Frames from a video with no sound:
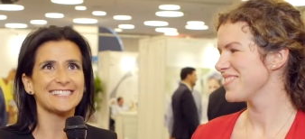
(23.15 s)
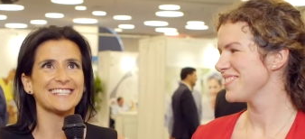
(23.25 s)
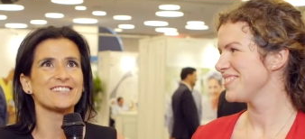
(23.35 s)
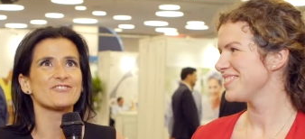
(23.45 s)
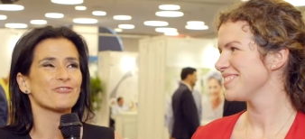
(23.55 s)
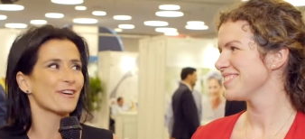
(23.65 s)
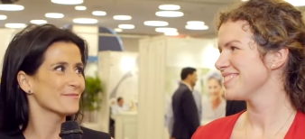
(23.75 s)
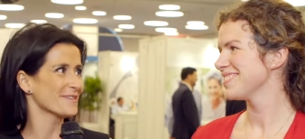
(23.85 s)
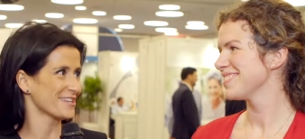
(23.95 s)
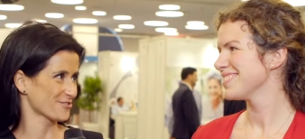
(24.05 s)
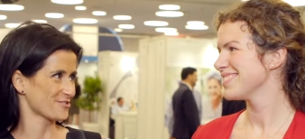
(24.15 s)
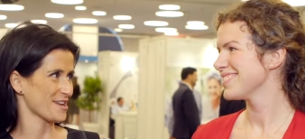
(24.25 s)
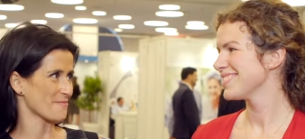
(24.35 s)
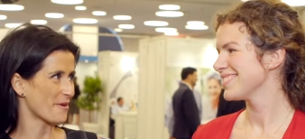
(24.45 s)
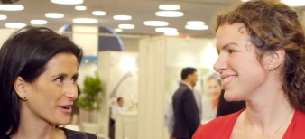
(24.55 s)
Speaker 1: is an incredibly
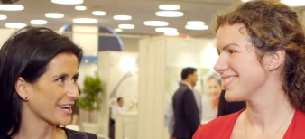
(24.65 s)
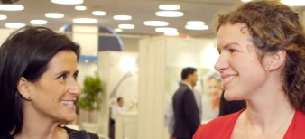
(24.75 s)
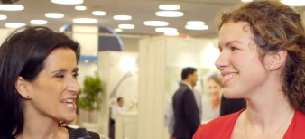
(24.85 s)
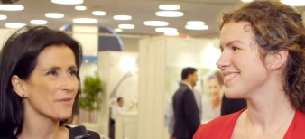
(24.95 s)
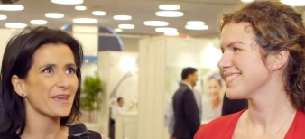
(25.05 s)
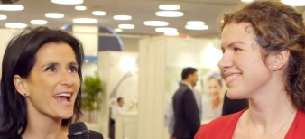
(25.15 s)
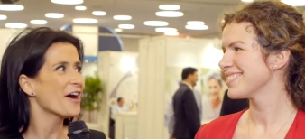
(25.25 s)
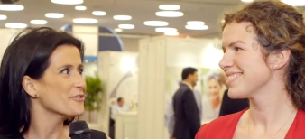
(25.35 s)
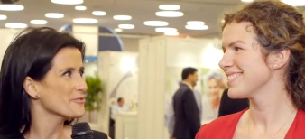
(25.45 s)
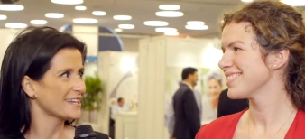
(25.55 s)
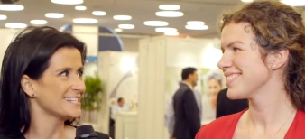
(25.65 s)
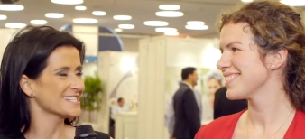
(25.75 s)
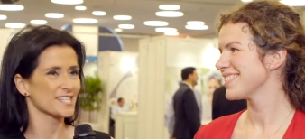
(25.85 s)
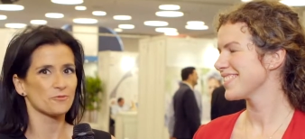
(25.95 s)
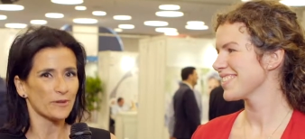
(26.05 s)
interesting market. Tell me how you got
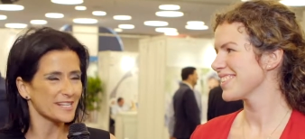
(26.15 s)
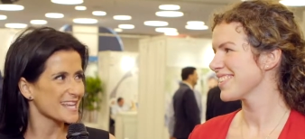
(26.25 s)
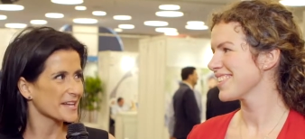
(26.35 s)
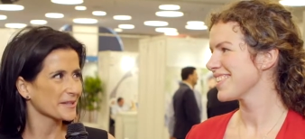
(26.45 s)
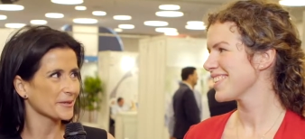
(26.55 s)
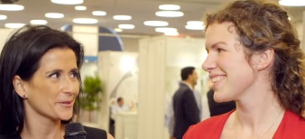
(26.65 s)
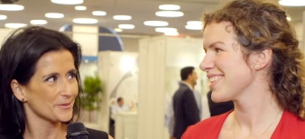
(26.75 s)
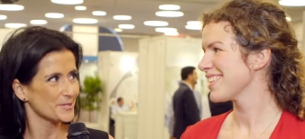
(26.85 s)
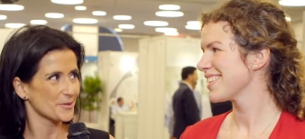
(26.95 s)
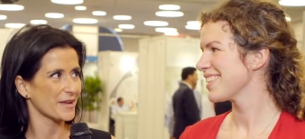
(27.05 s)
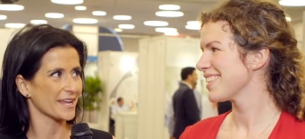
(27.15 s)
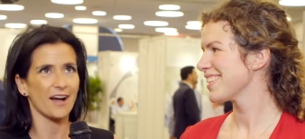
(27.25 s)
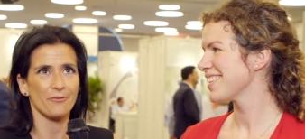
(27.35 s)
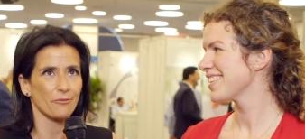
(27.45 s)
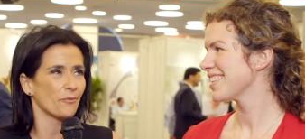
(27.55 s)
into this. What exactly are you doing?
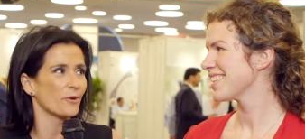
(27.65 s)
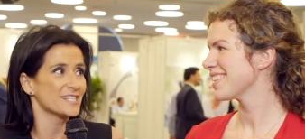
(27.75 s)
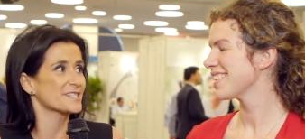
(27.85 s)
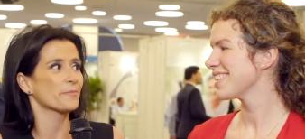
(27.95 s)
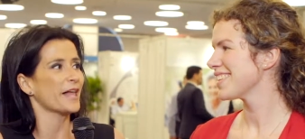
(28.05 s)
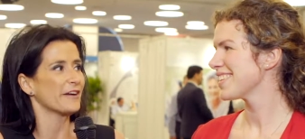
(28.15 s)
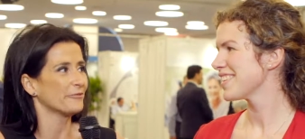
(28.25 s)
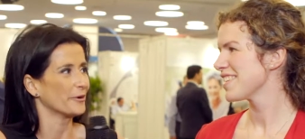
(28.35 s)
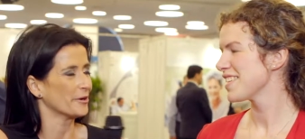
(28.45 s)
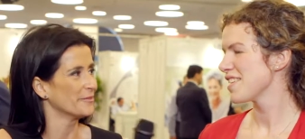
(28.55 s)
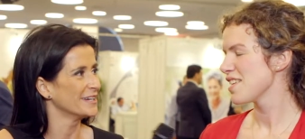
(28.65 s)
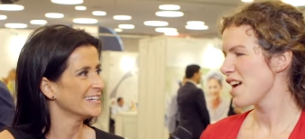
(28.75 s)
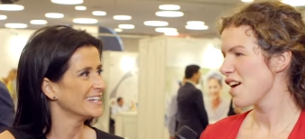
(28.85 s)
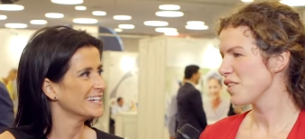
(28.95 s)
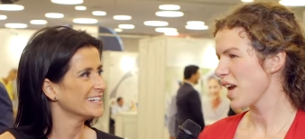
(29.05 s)
What is the platform?
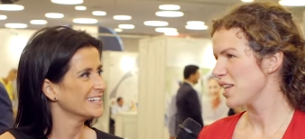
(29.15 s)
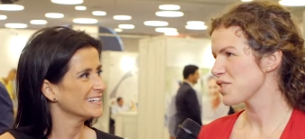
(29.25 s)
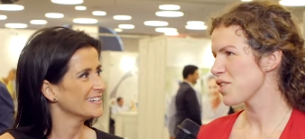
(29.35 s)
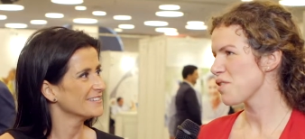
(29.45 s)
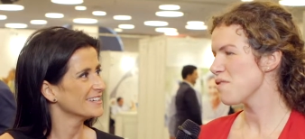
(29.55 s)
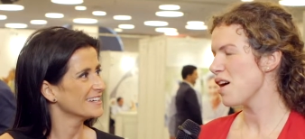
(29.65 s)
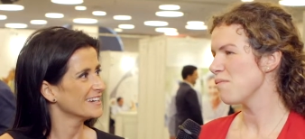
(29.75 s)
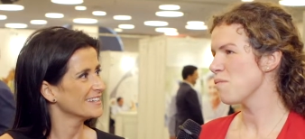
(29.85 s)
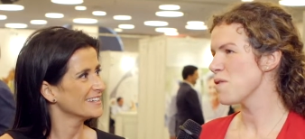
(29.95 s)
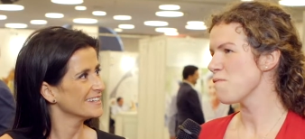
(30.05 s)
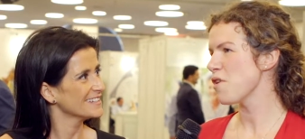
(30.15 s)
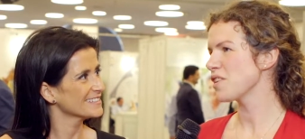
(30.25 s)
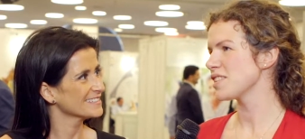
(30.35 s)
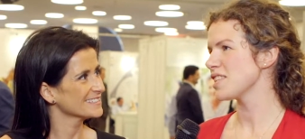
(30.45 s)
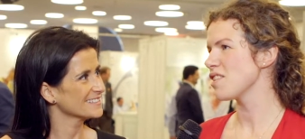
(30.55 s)
Speaker 2: Okay, so um, we're
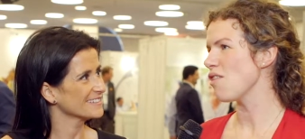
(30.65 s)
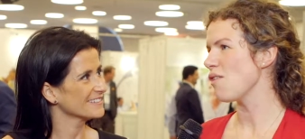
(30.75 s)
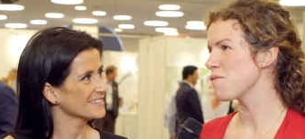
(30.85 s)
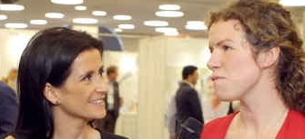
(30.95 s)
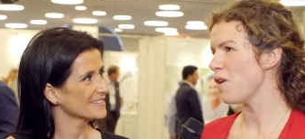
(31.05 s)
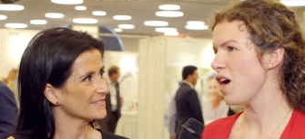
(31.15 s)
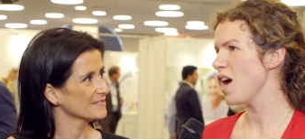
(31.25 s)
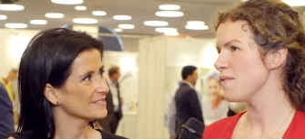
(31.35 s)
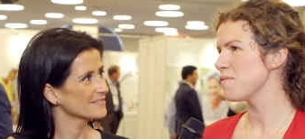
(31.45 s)
focusing on five